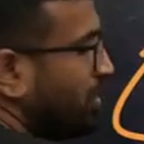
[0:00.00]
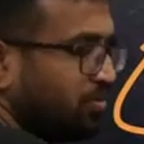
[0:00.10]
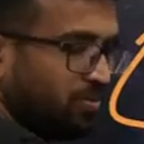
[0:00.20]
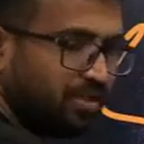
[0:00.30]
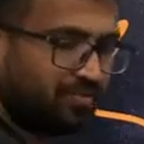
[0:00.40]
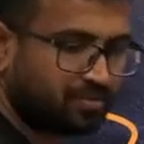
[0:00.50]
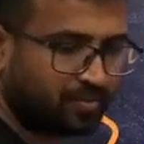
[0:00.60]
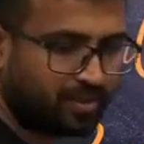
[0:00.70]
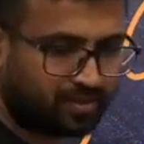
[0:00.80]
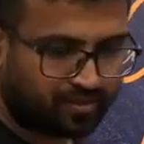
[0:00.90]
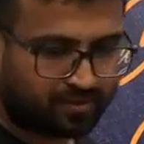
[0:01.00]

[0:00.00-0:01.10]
Can you believe this, man?